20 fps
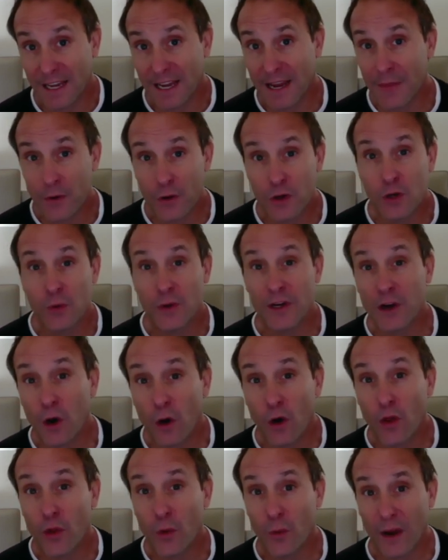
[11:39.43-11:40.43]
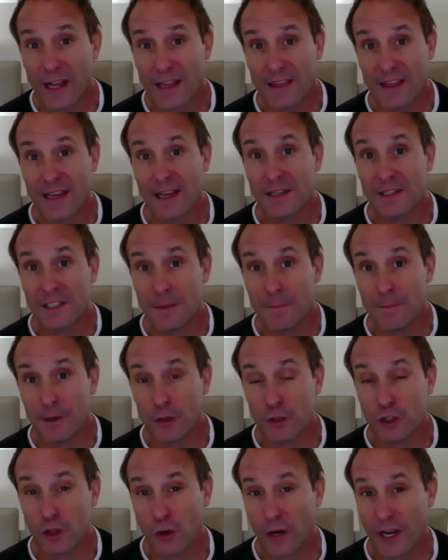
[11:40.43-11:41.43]
and they're doing all the right things to build
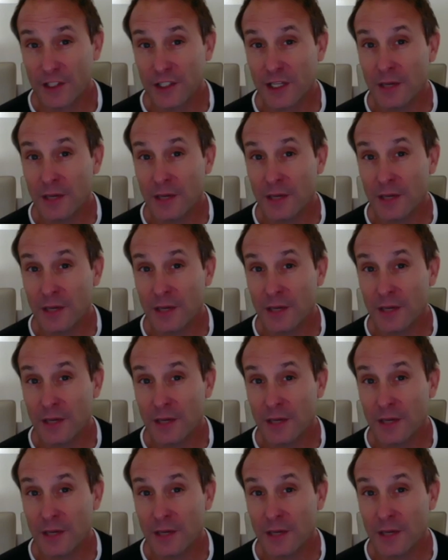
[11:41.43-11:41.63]
trust.